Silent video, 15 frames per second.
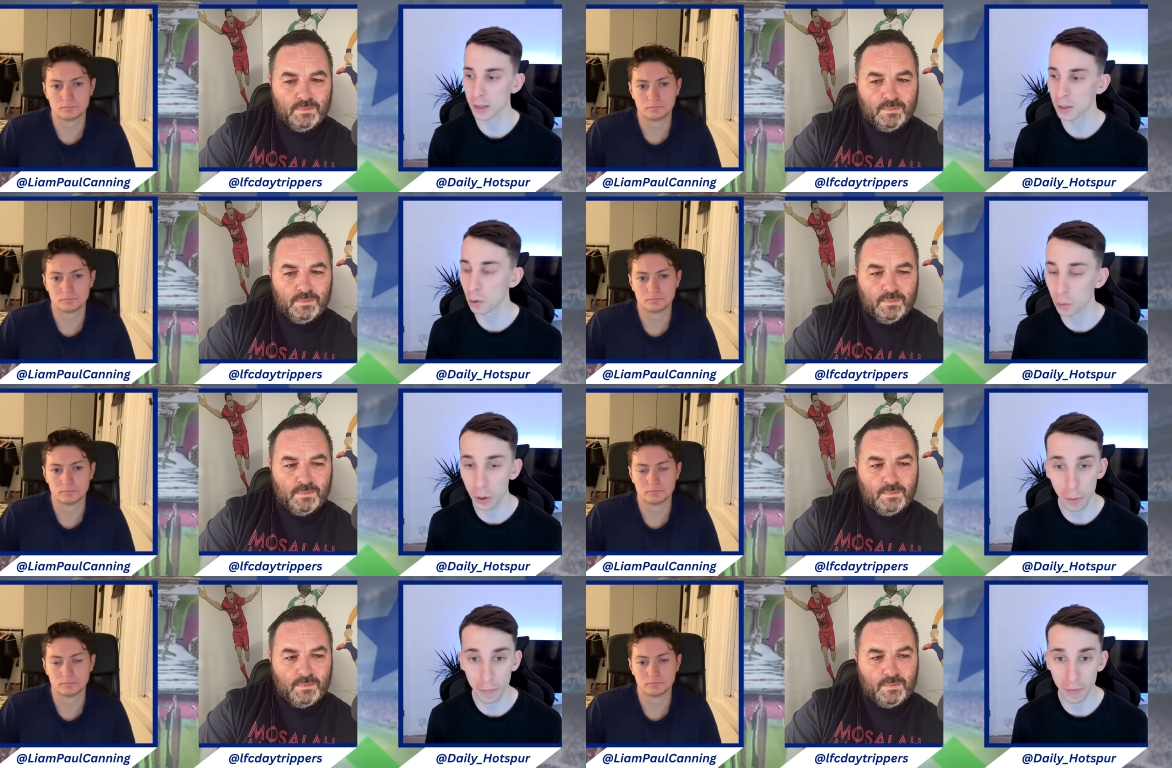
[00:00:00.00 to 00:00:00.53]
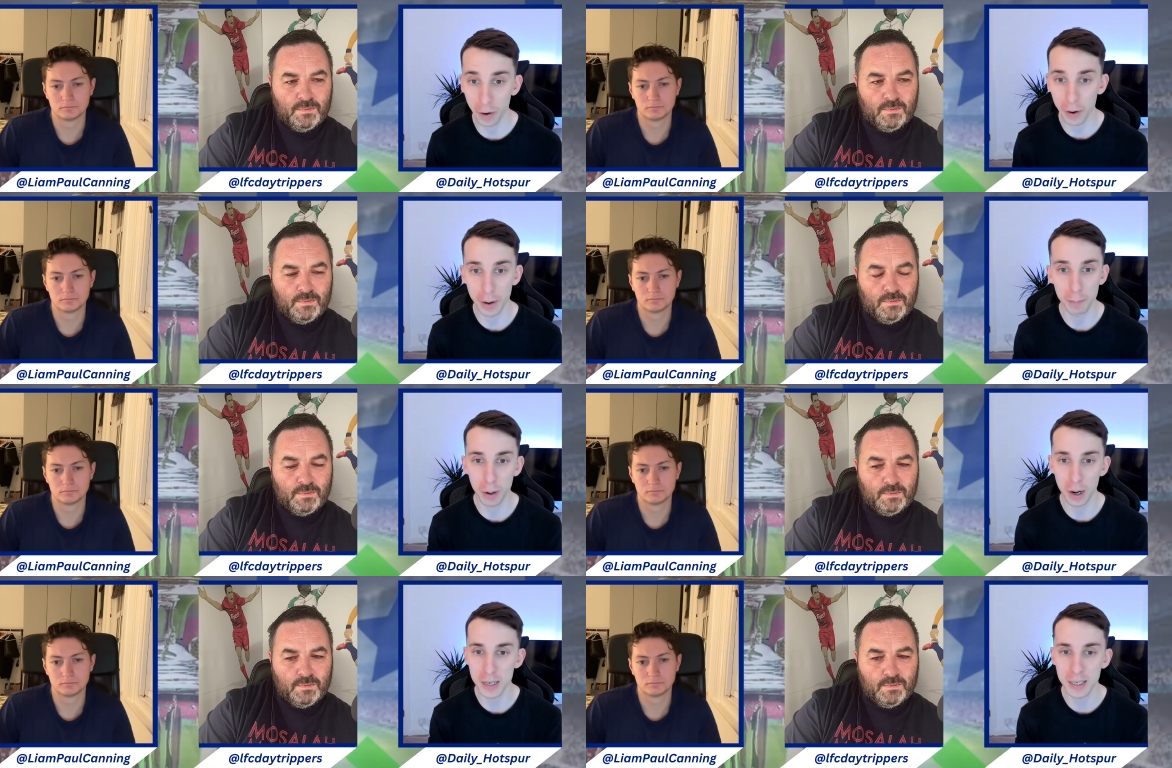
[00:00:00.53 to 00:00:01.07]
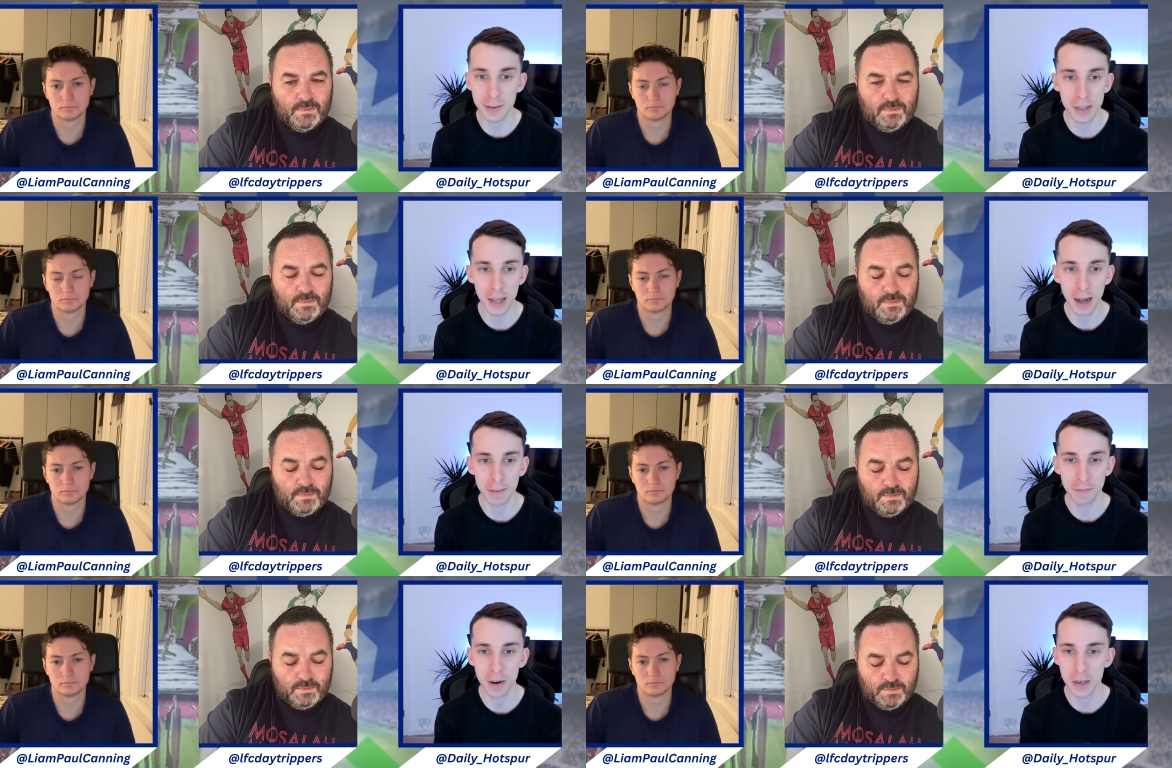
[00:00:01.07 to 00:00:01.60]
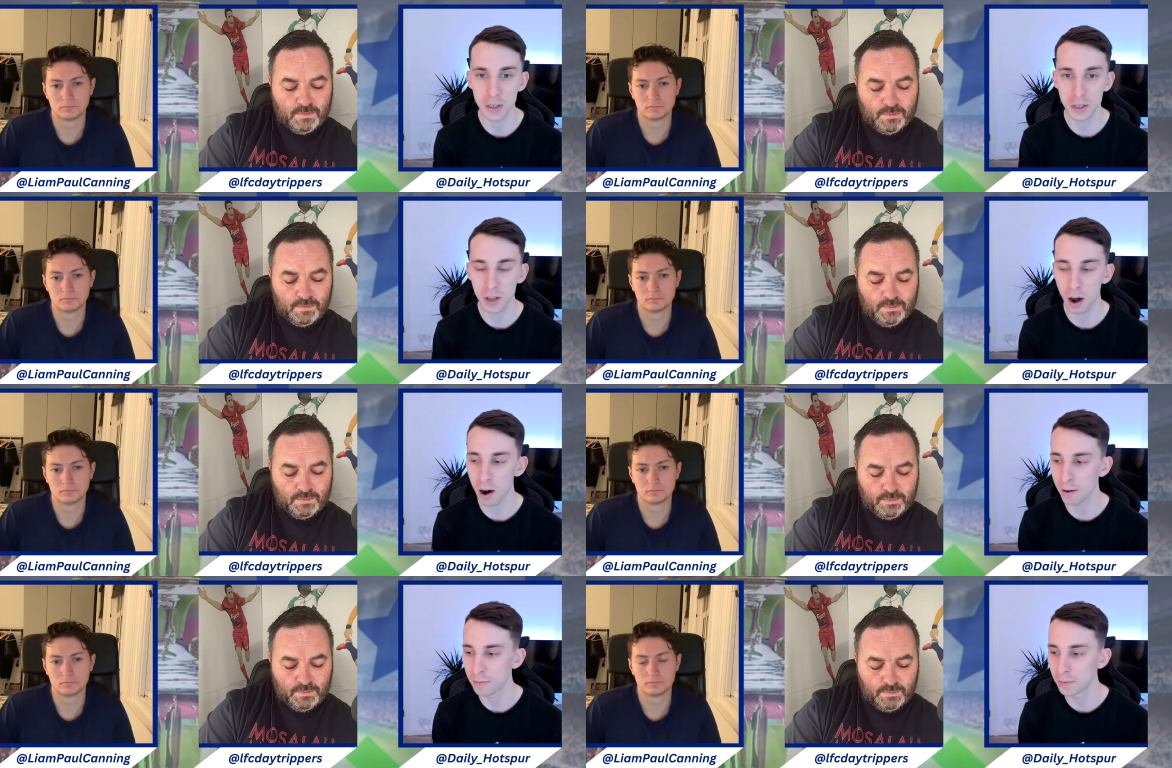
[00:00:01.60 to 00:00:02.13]
Speaker 1: I thought they were very impressive in that first
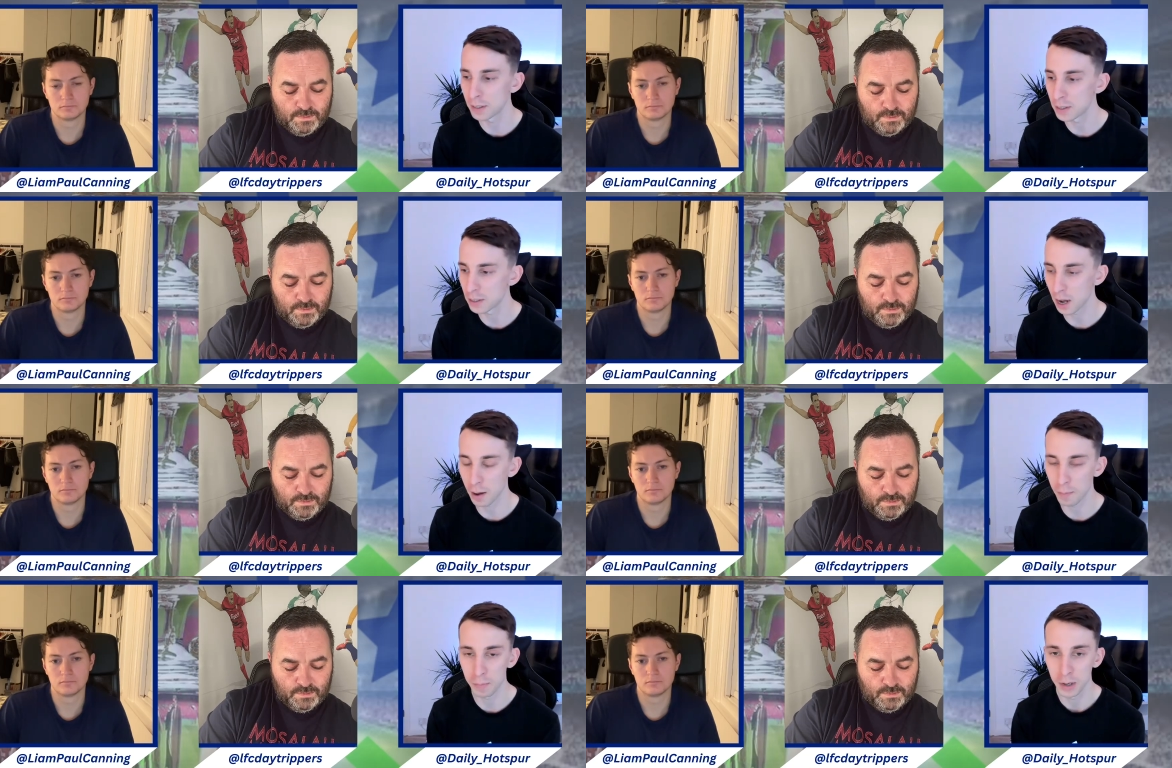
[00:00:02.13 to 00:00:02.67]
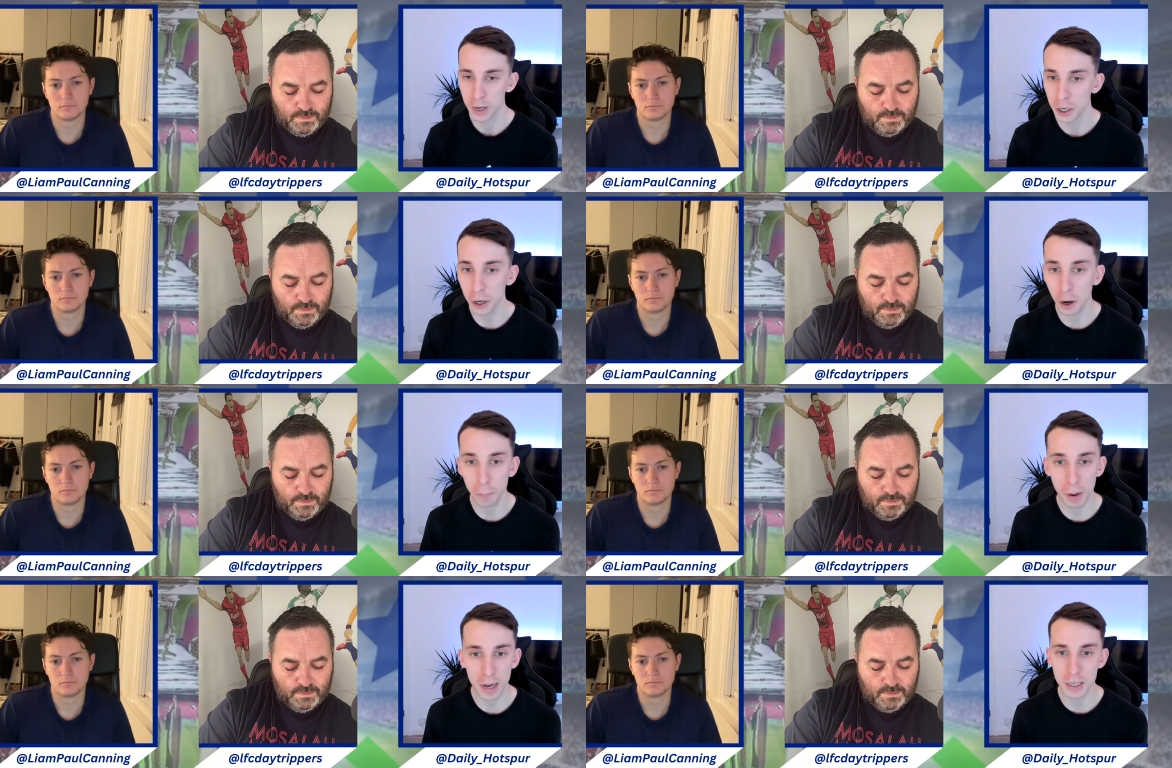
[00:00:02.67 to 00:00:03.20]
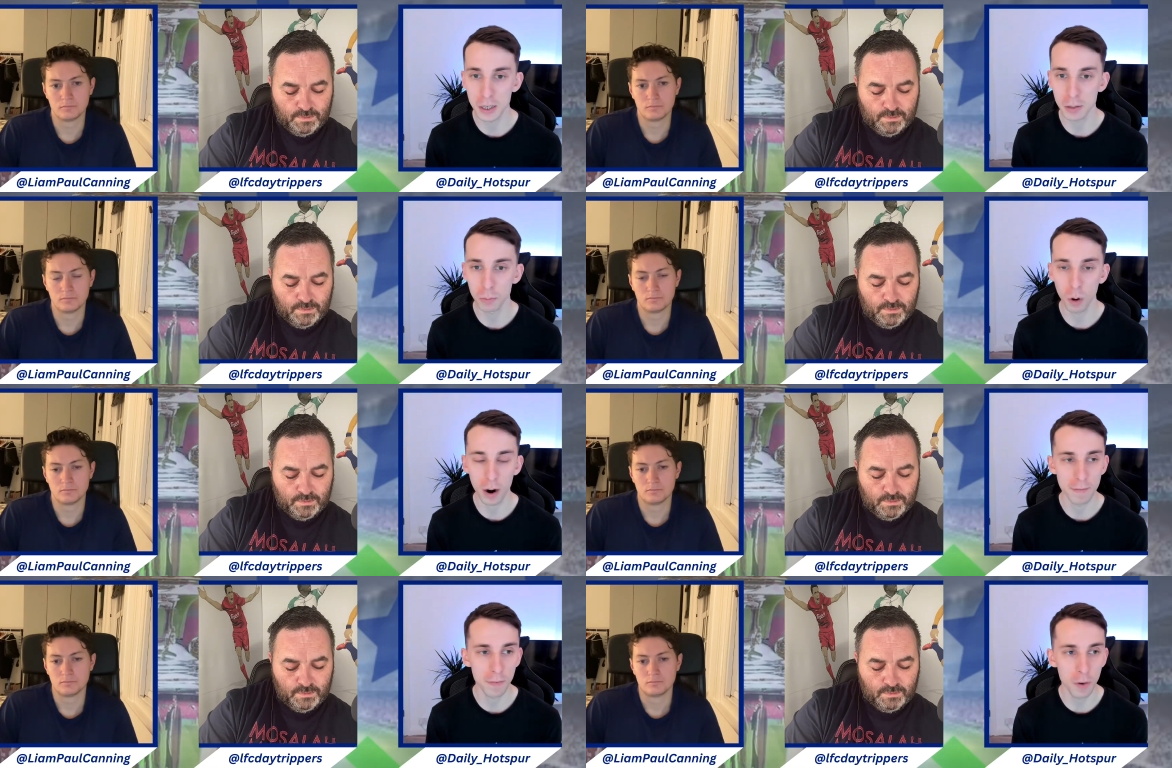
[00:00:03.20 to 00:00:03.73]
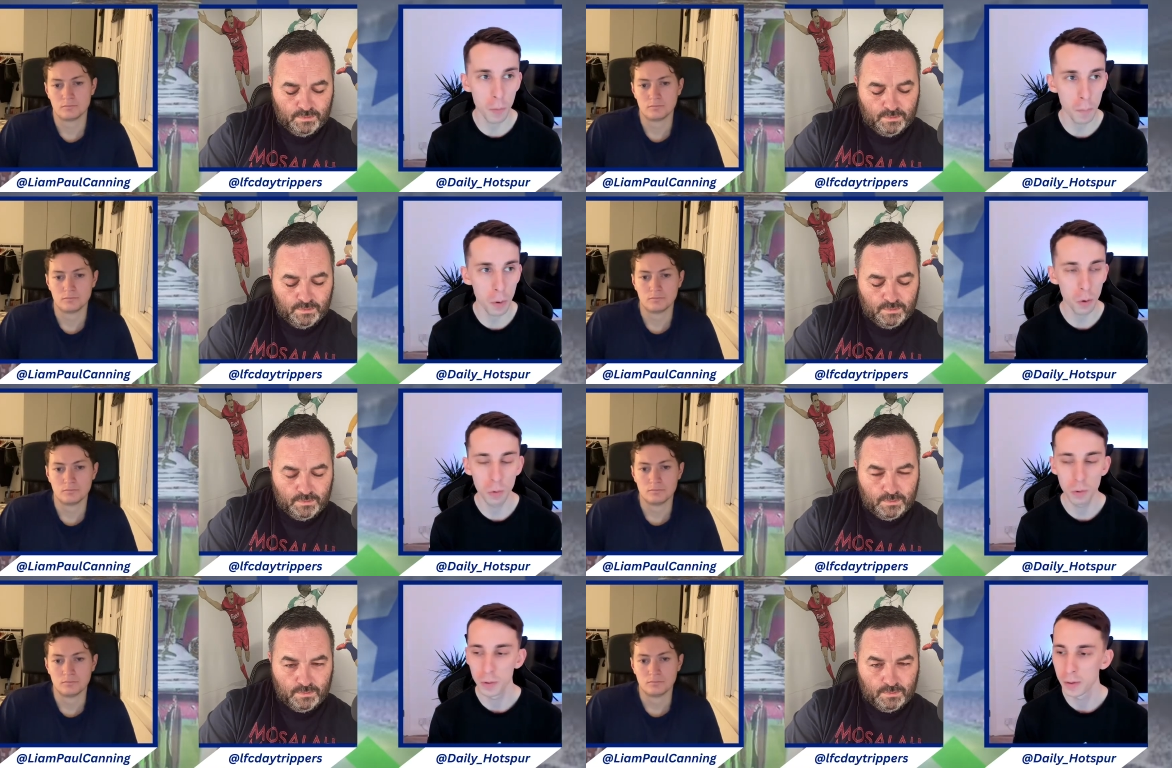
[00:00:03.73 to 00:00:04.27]
half, and, um, you know, playing some great
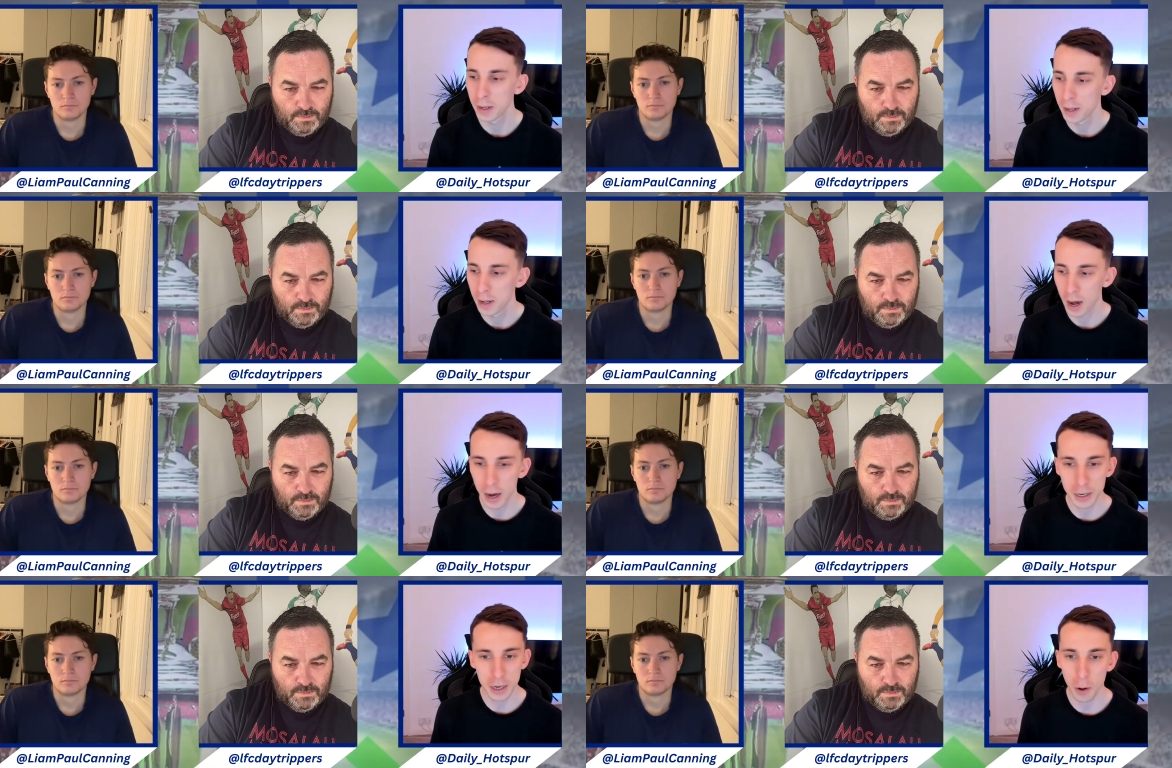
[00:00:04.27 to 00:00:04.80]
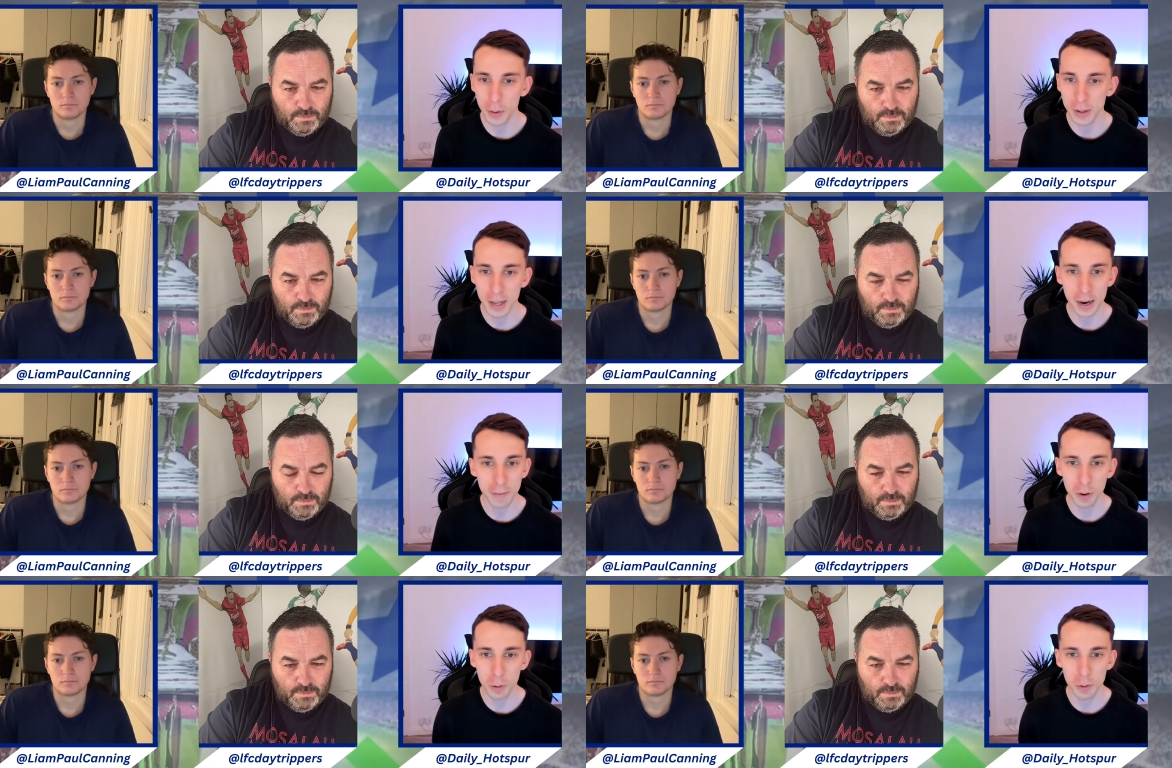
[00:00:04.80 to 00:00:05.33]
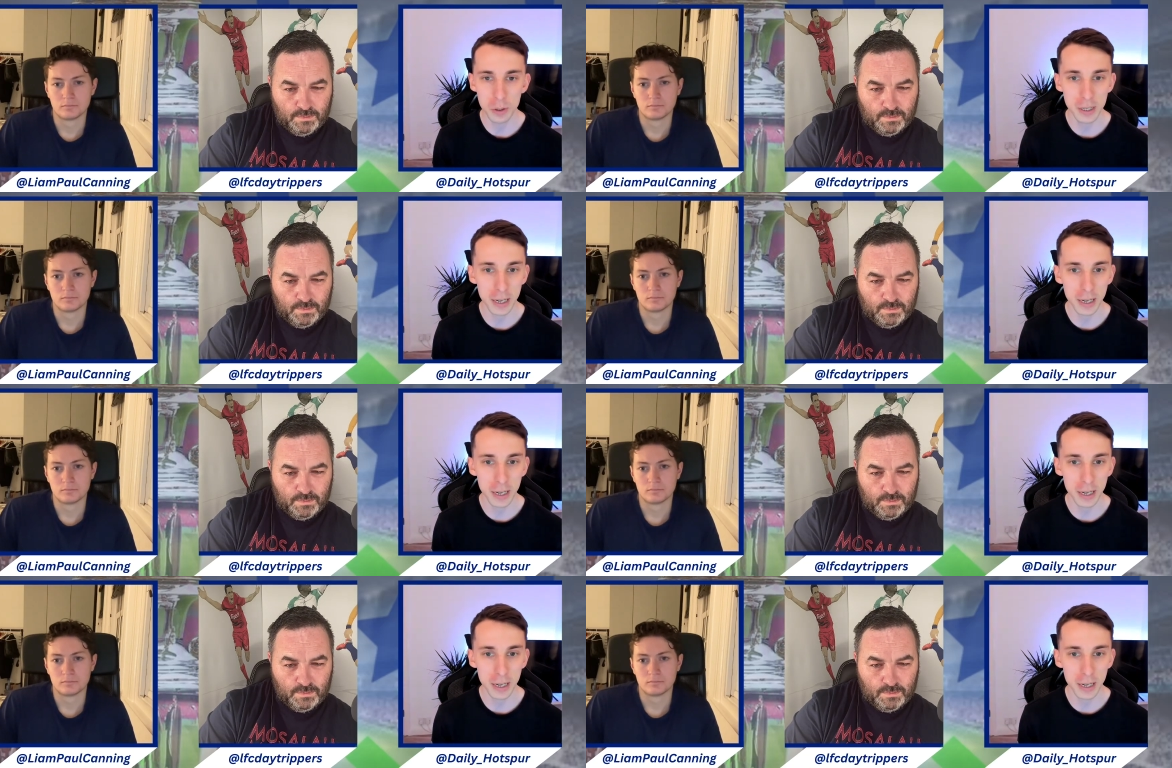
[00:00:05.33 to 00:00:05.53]
football. You know, and then, of